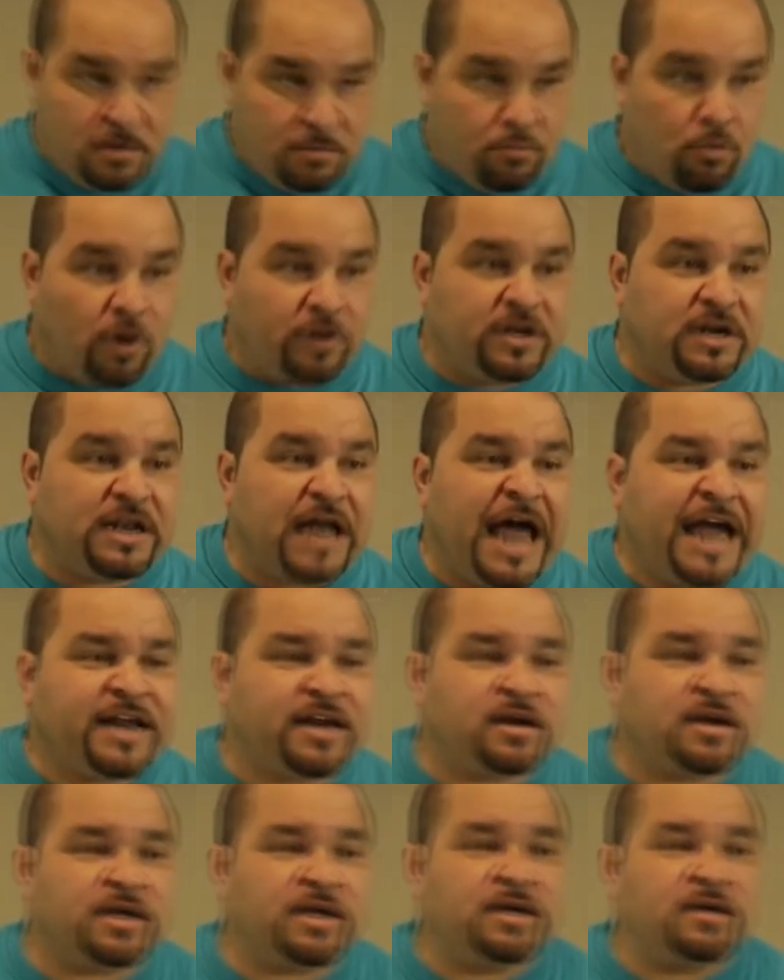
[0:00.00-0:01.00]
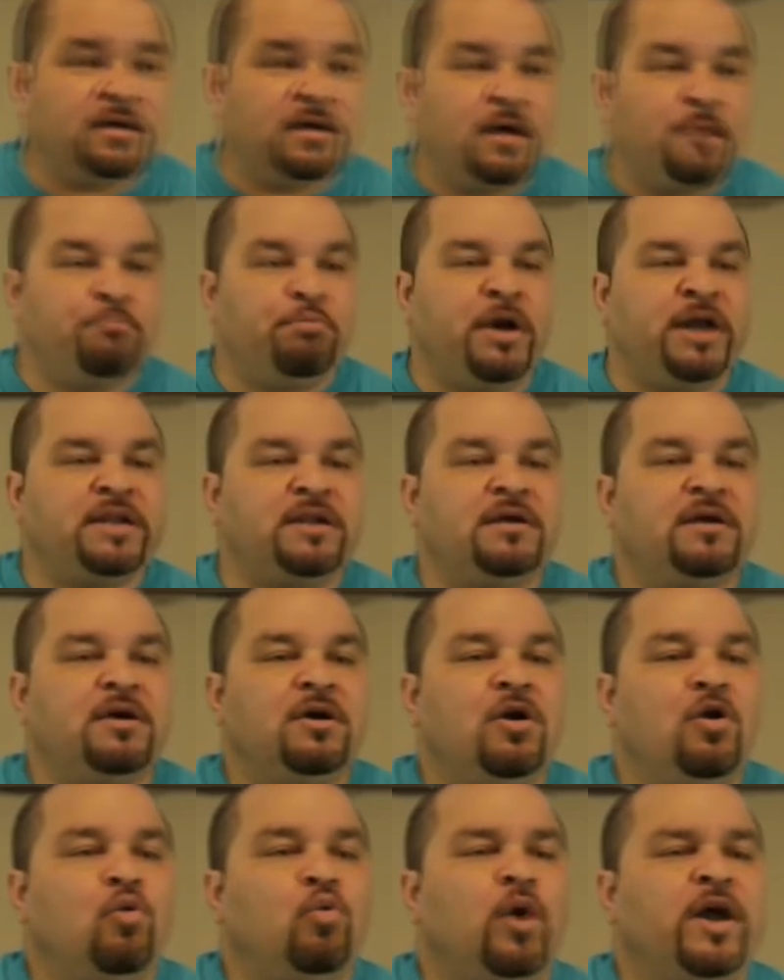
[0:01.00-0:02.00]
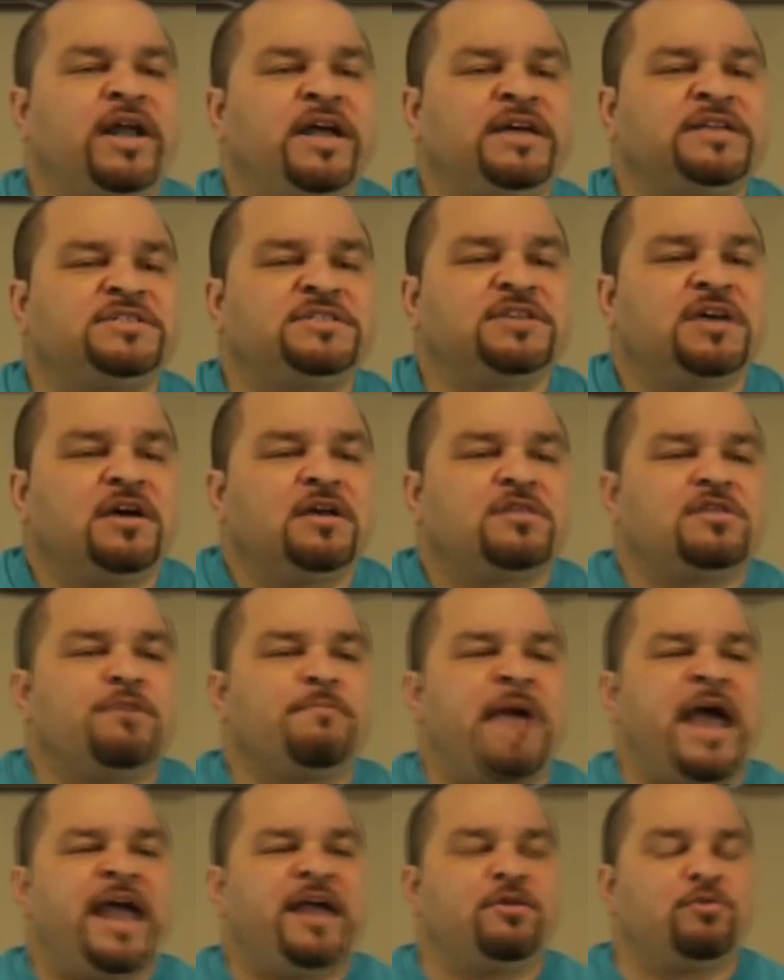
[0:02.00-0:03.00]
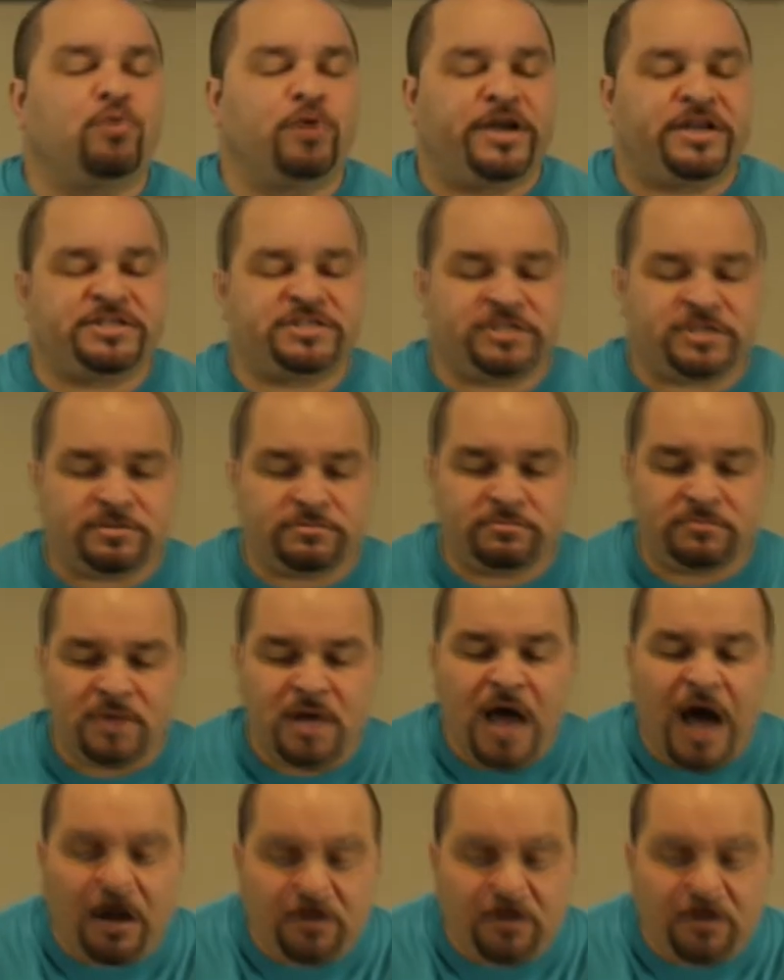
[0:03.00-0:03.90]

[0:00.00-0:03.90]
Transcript: More than likely, but what is the main reason?